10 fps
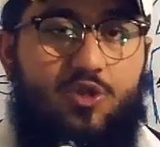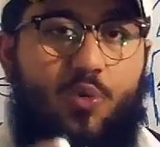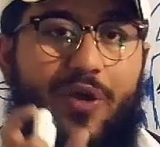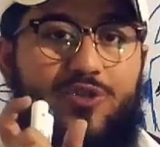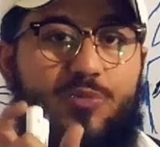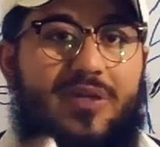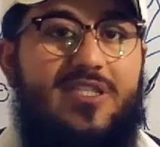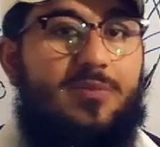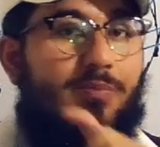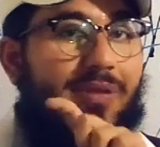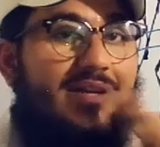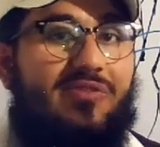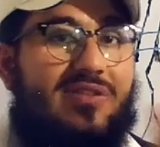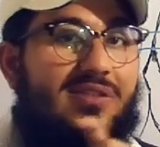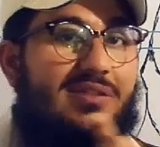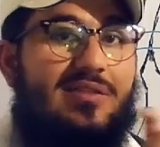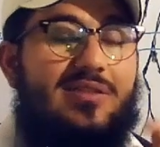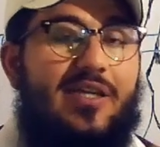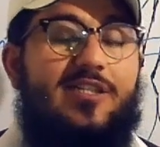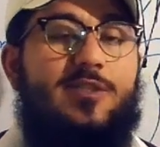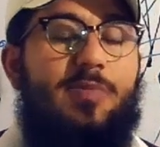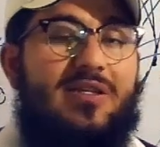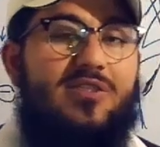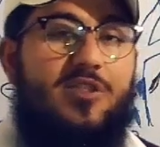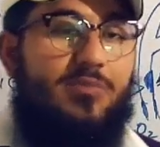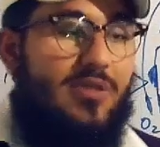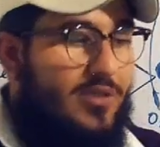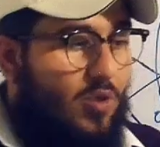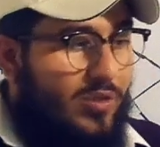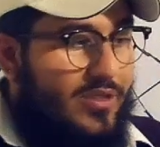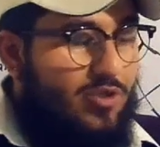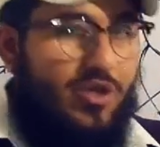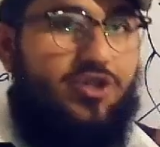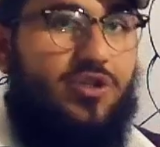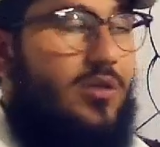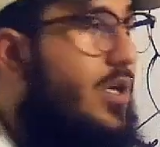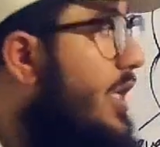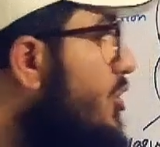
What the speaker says: So vaso means blood vessels and spastic means constriction.